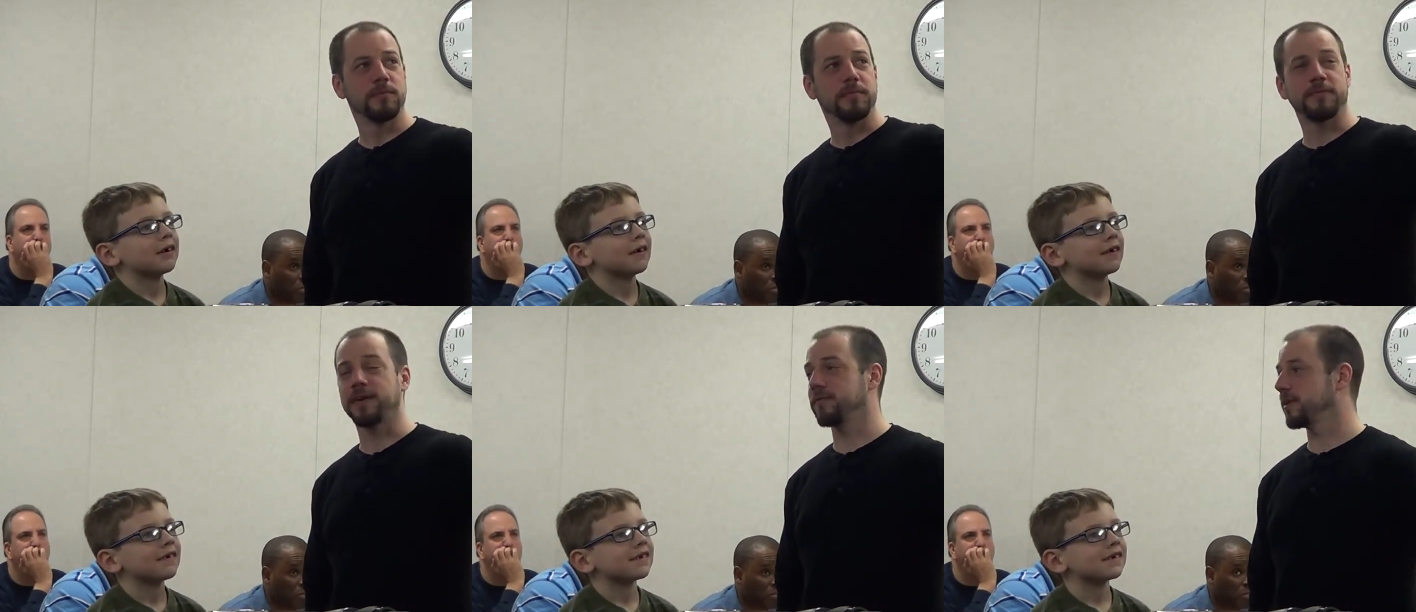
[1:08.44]

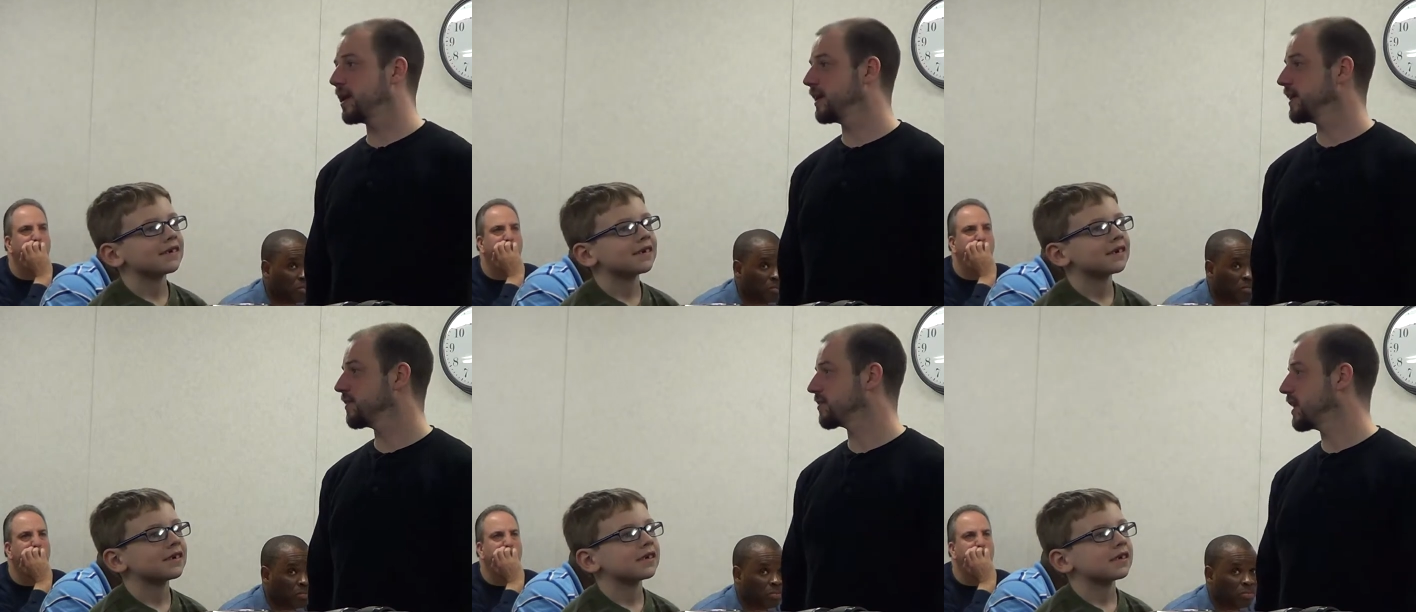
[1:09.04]
Speaker 1: My favorite
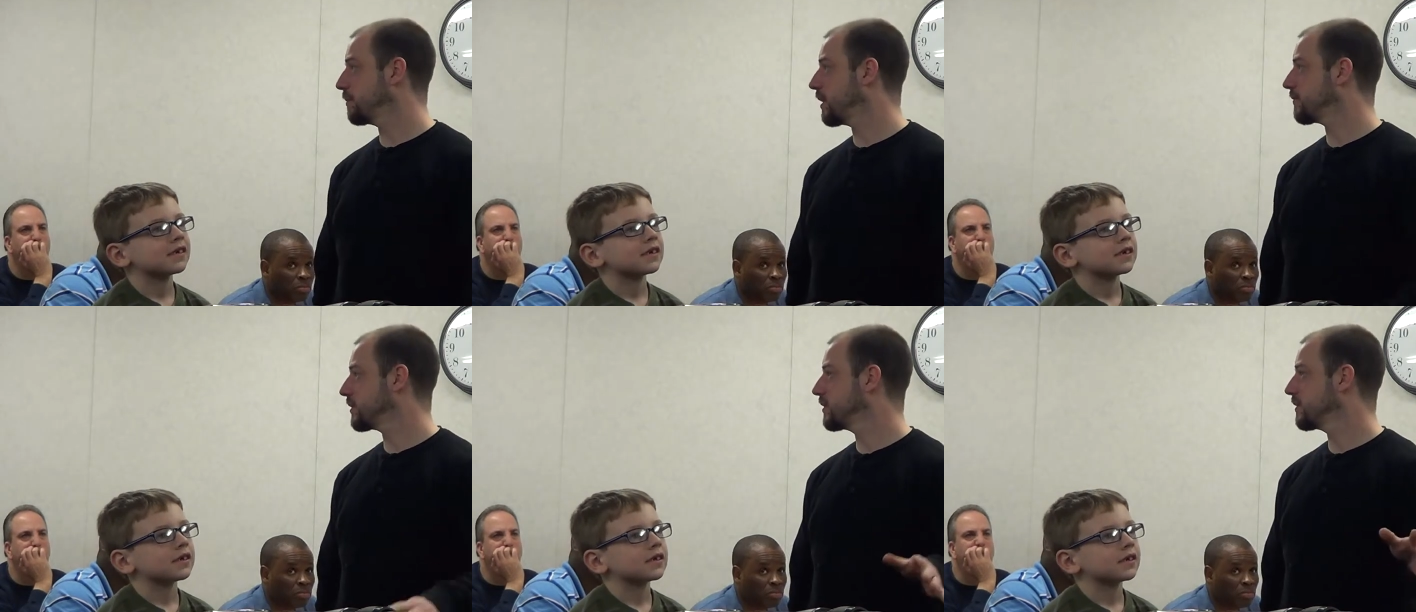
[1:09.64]
NES game
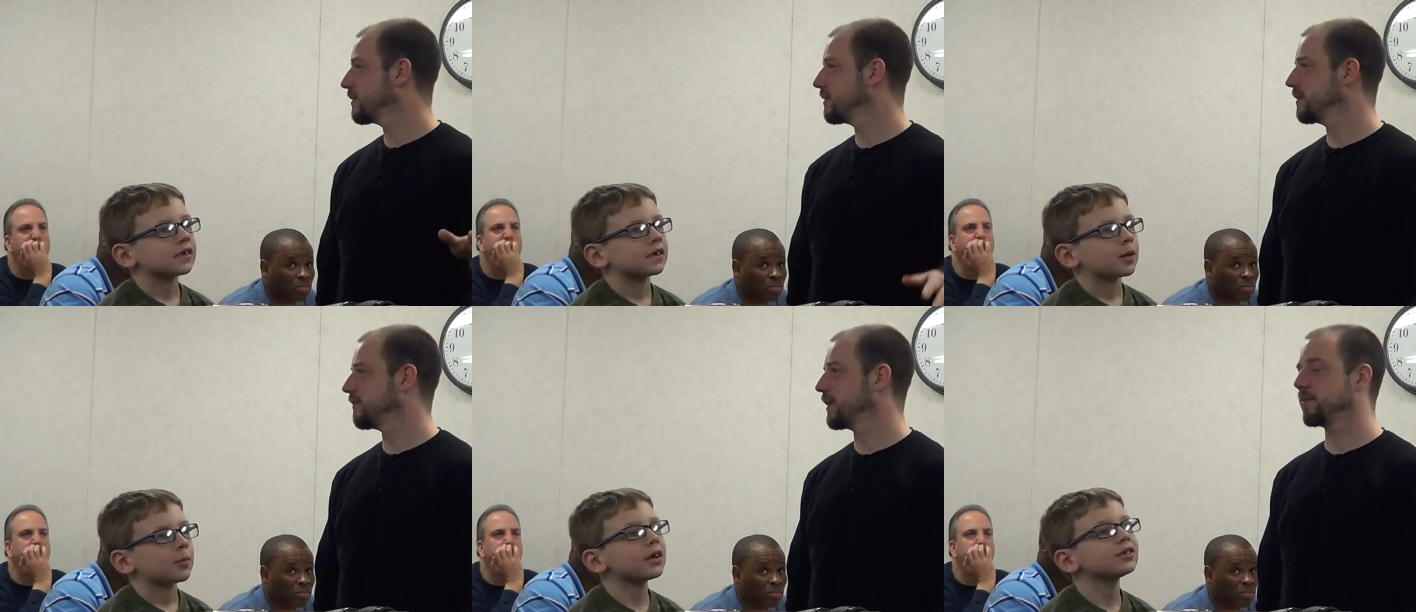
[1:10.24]
ever.
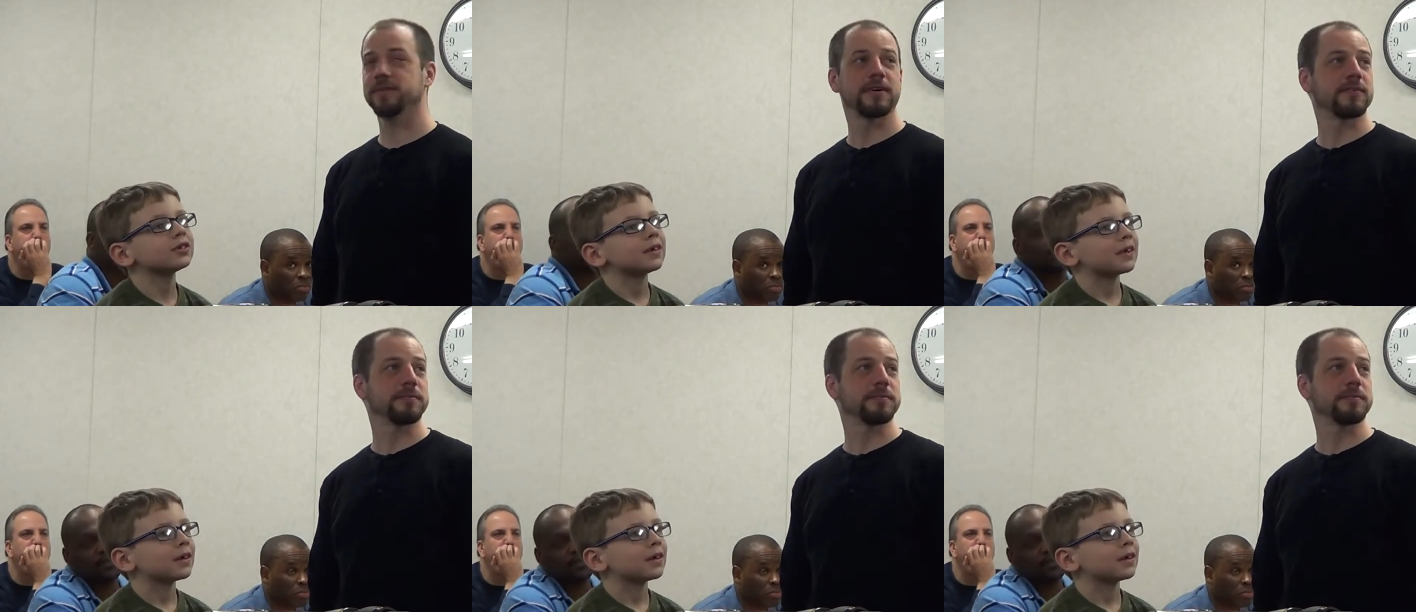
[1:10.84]
If anyone's ever